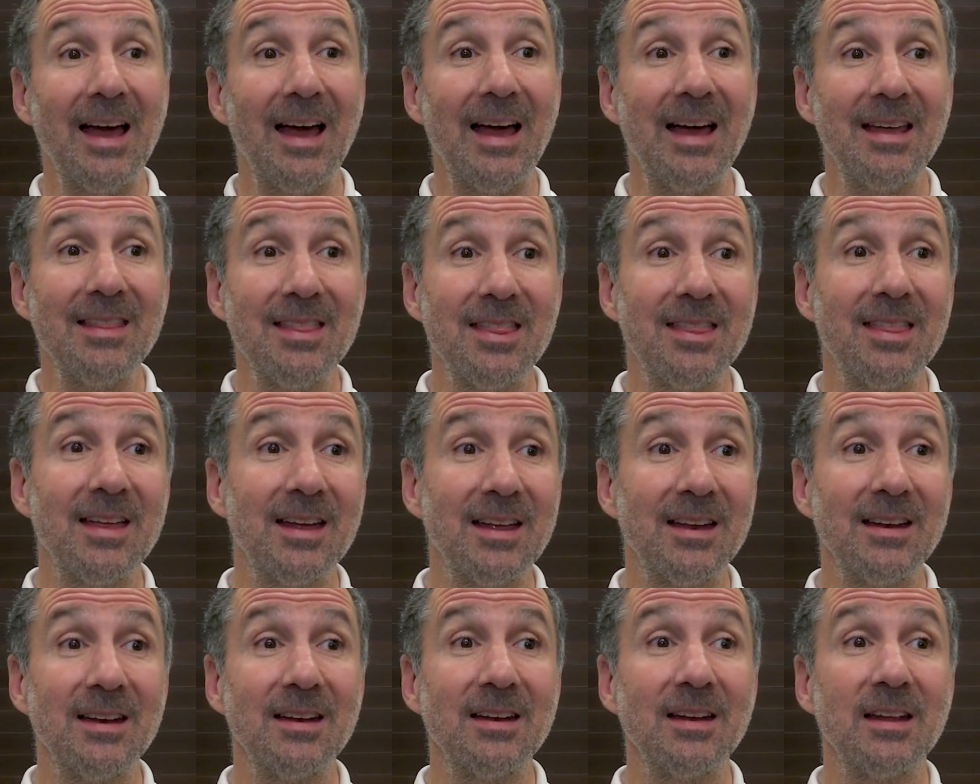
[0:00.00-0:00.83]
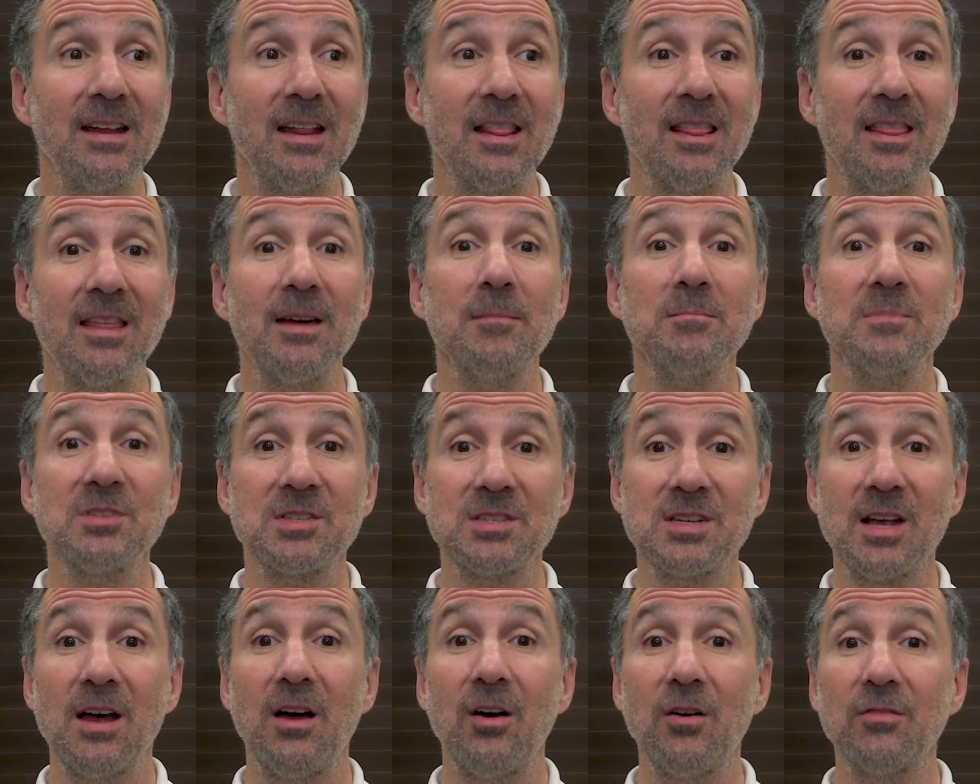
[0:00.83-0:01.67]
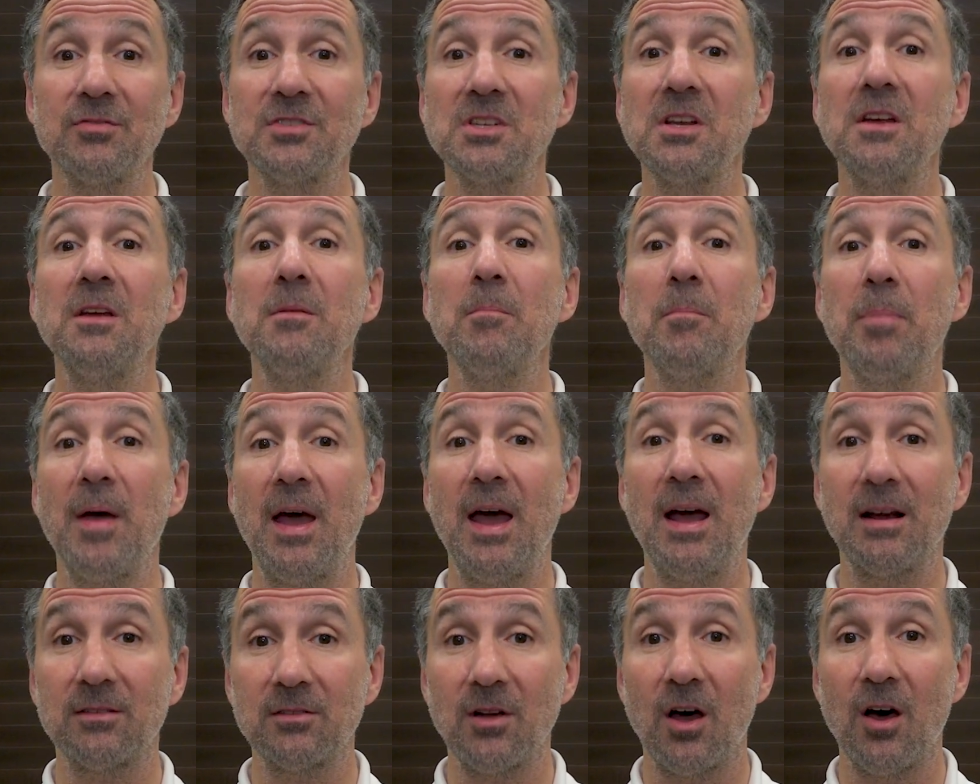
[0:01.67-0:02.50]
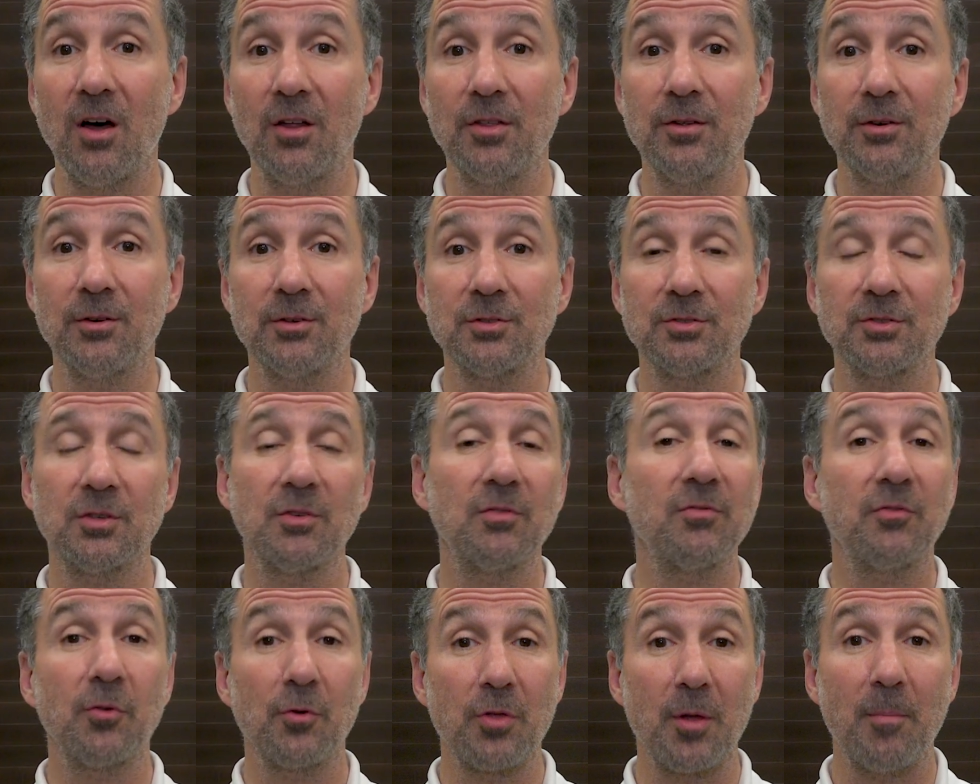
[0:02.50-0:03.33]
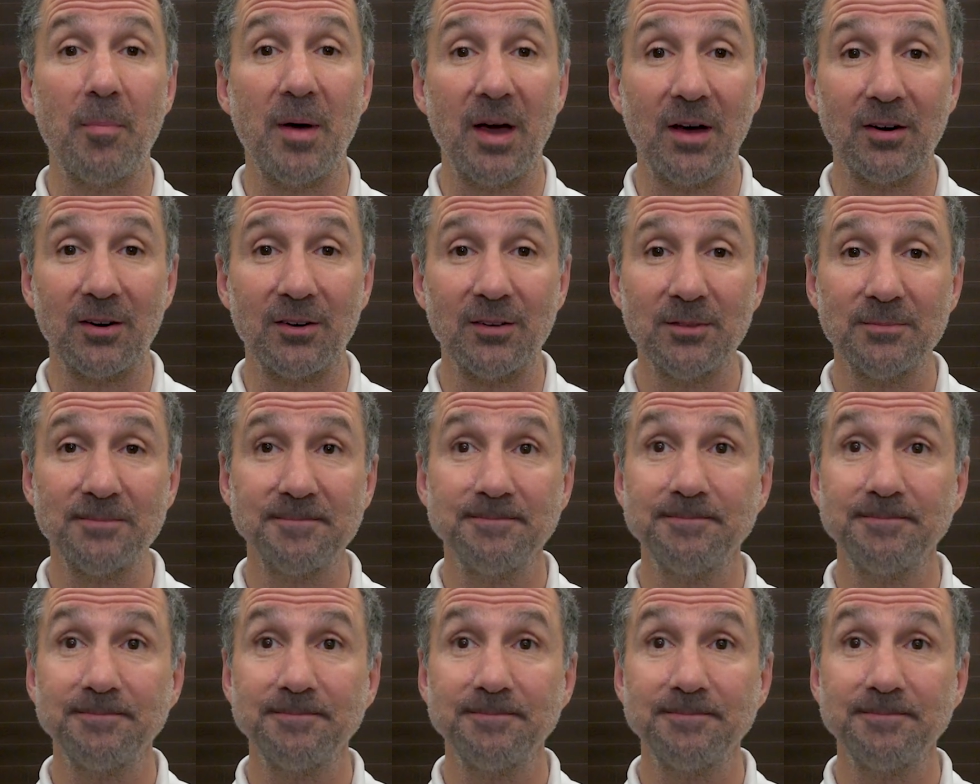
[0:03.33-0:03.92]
and then themselves impact others for the better.